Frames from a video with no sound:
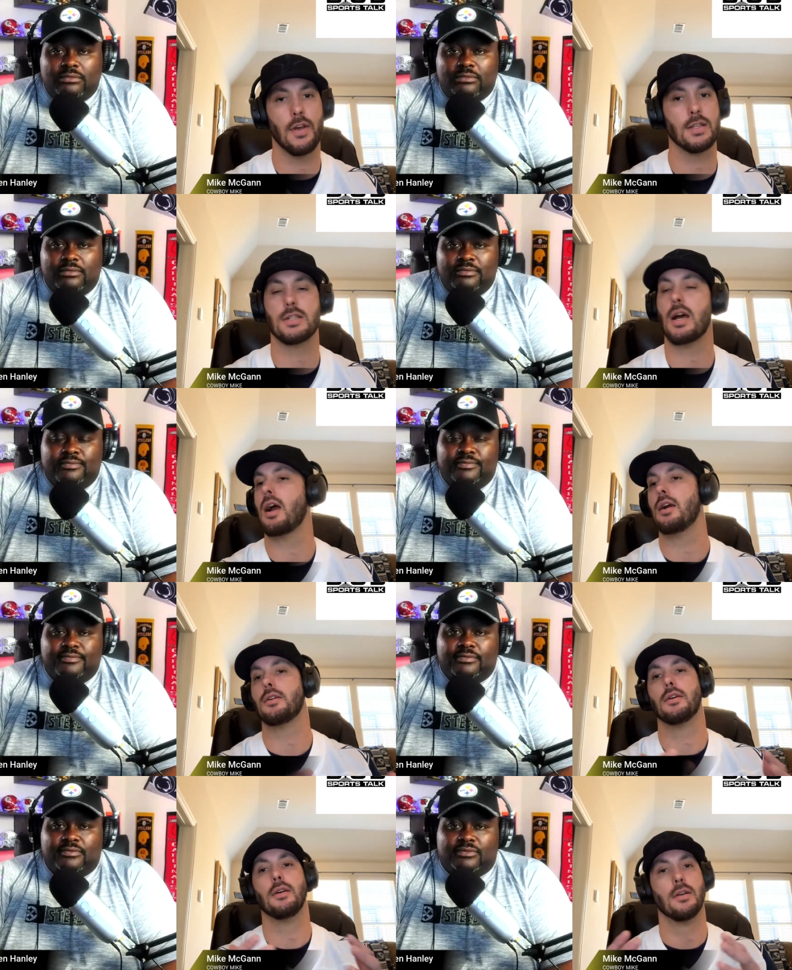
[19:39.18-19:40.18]
Speaker 1: get the
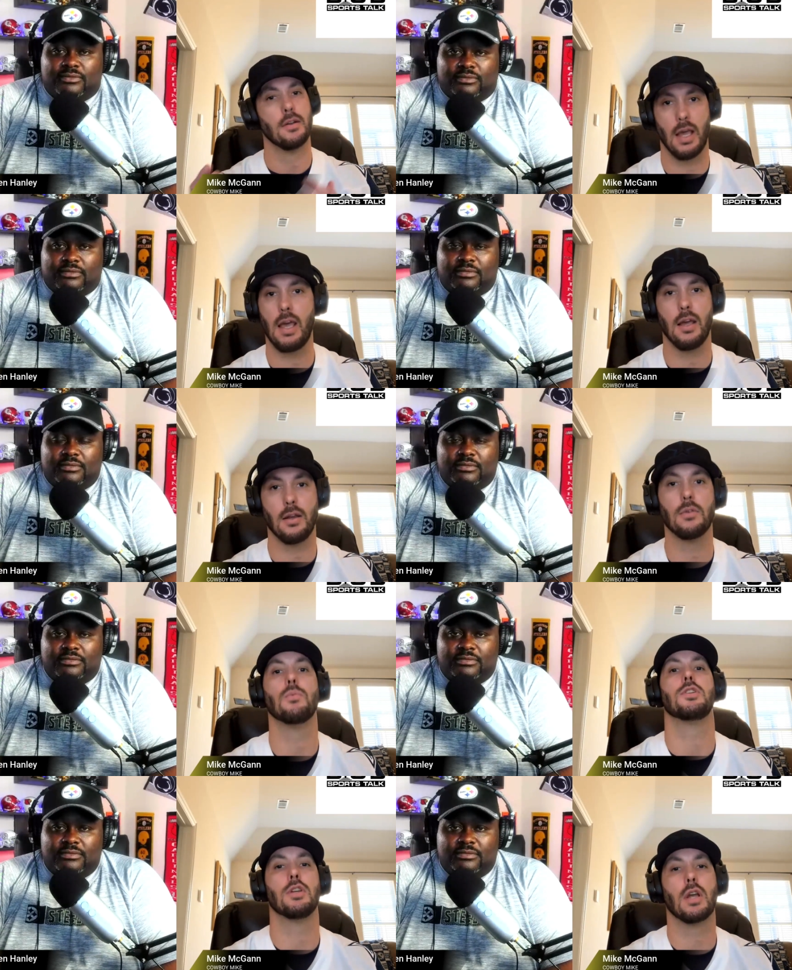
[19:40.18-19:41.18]
defense tired,
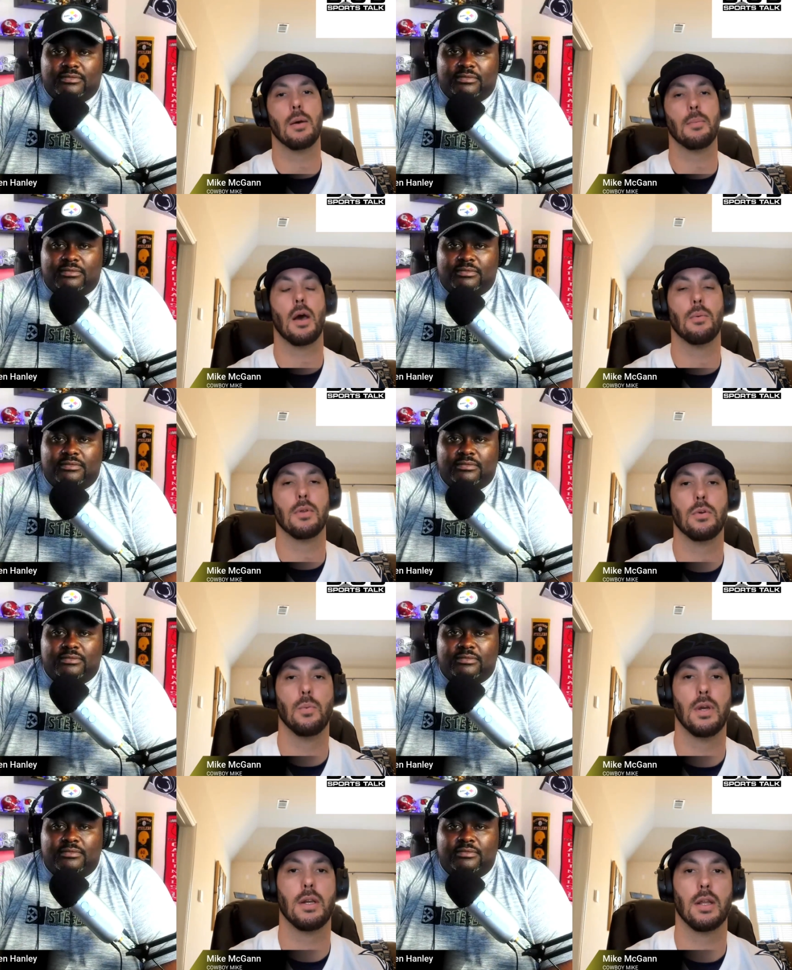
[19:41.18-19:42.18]
and we should
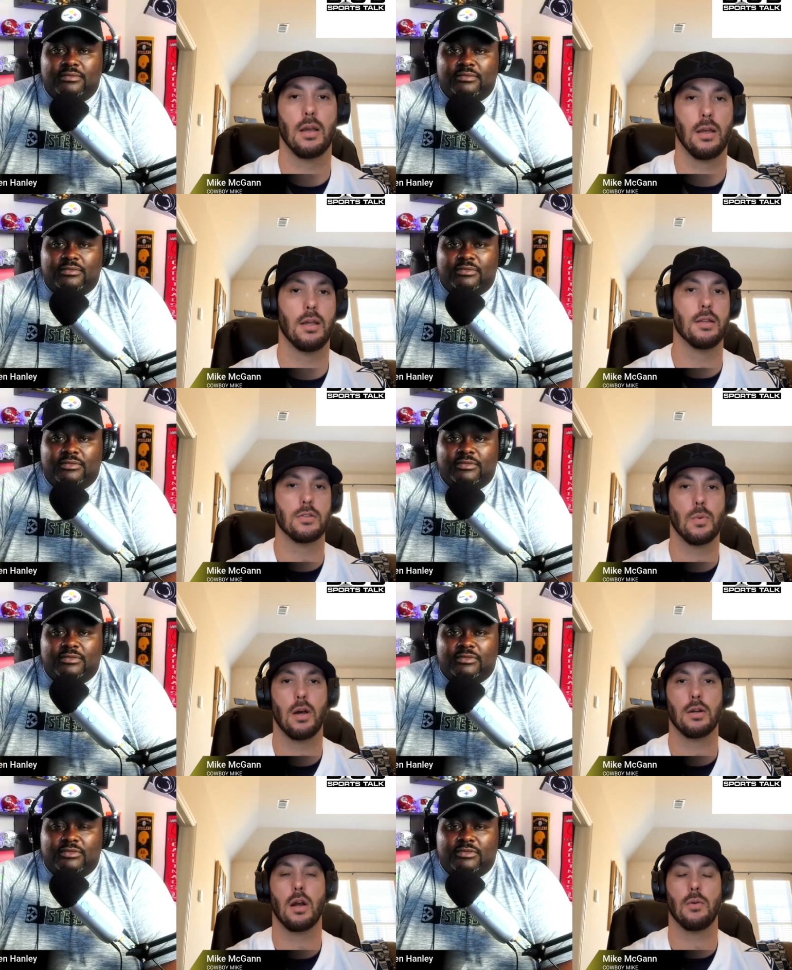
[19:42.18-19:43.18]
come out with a win
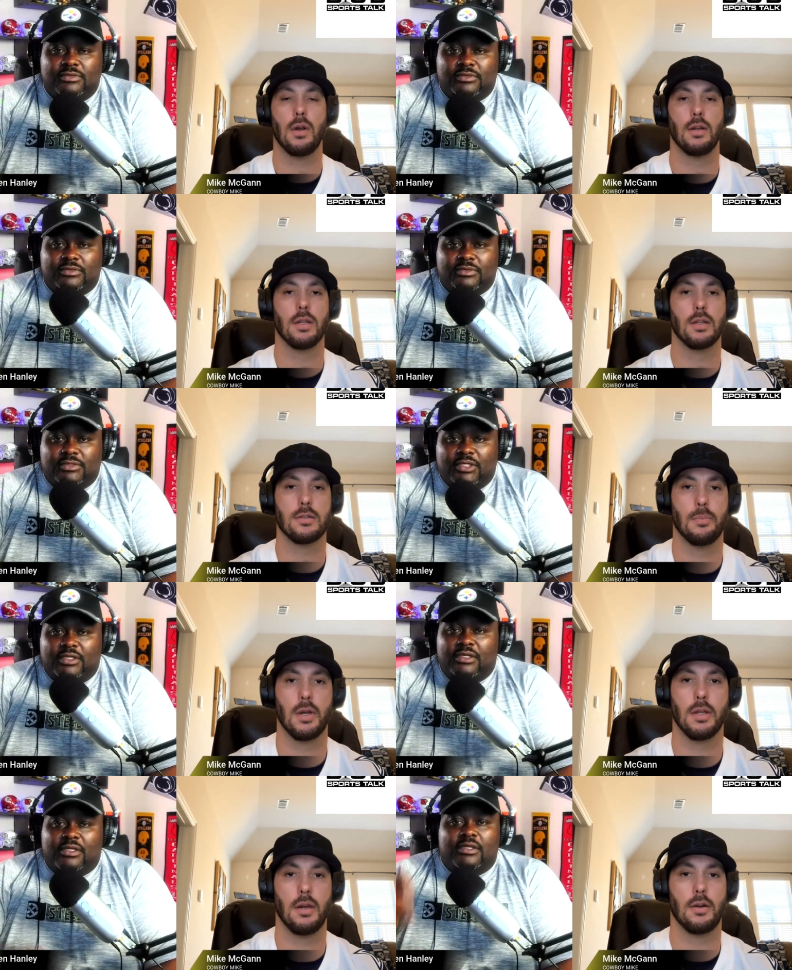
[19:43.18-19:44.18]
uh, in this wild card
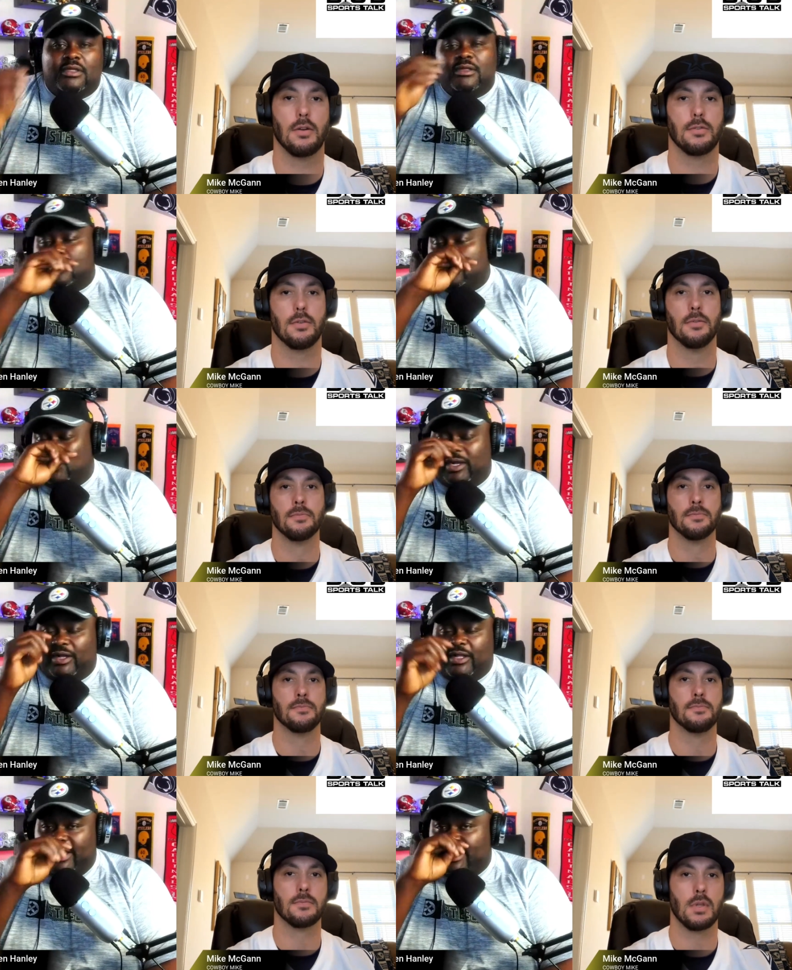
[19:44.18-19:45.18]
round against the Buccaneers.
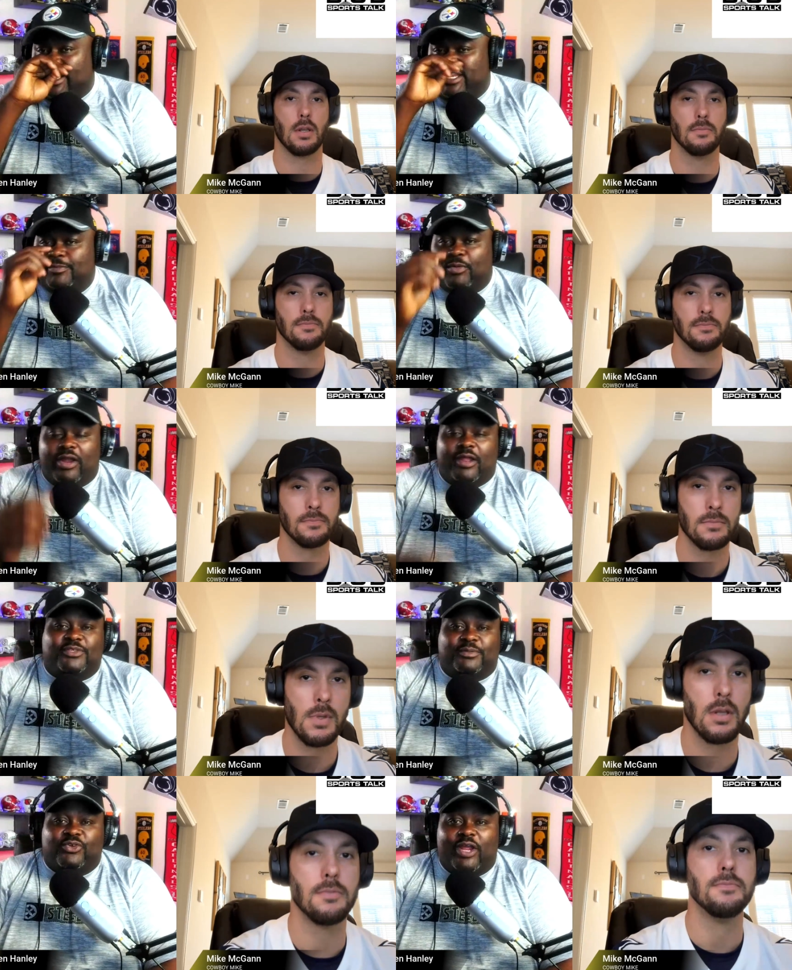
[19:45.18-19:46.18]
Speaker 2: Well, and you brought
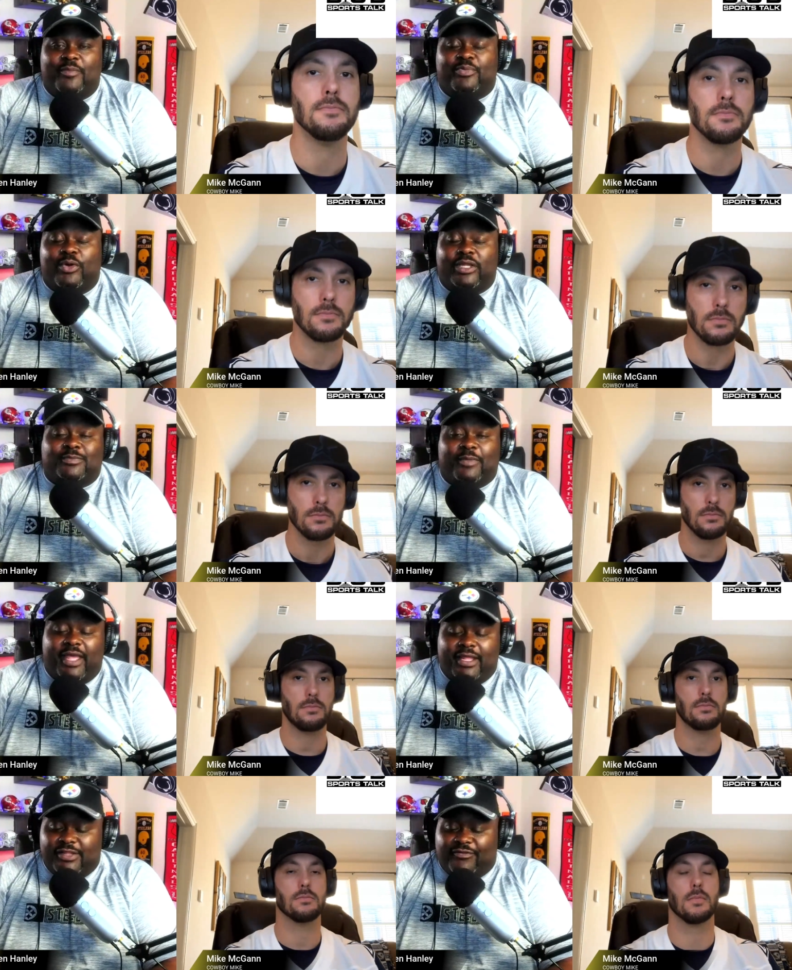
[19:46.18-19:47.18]
up some great points,
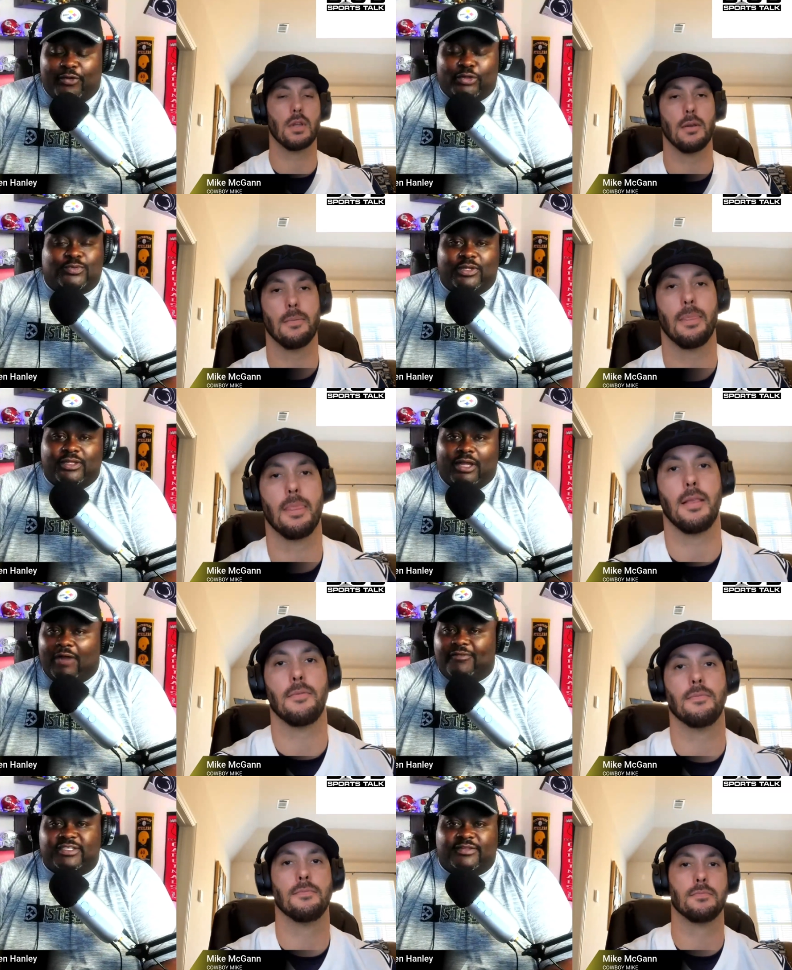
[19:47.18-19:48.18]
man. The first one,
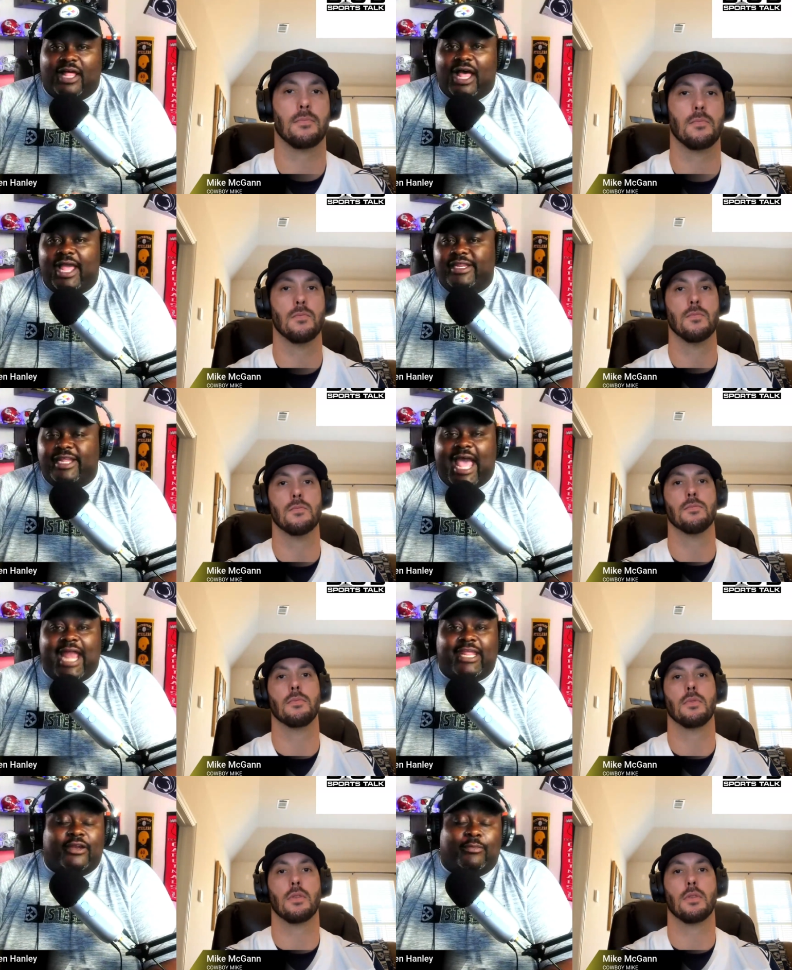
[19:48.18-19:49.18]
the offensive line, you
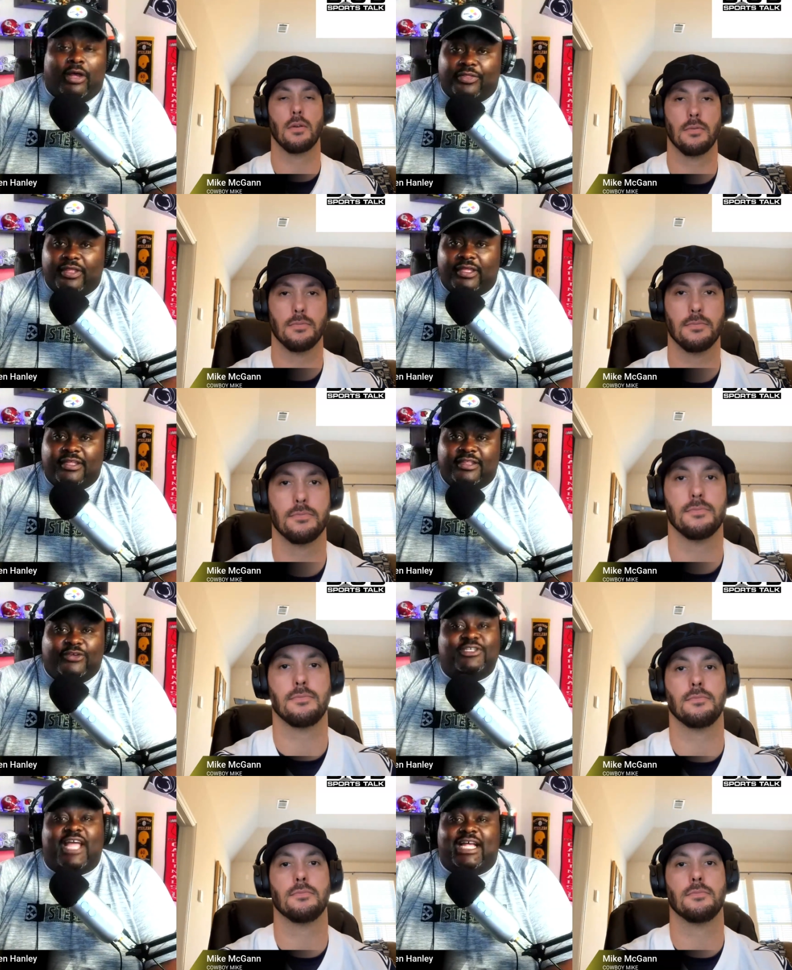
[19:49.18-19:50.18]
got to get them healthy.
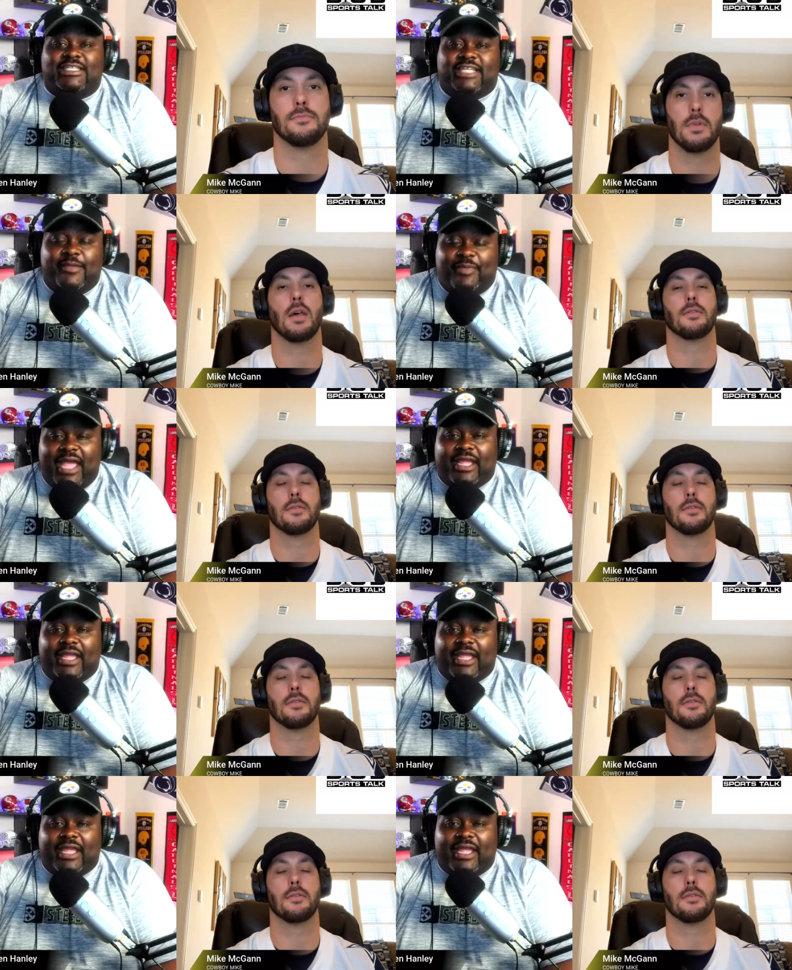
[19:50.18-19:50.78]
Those guys get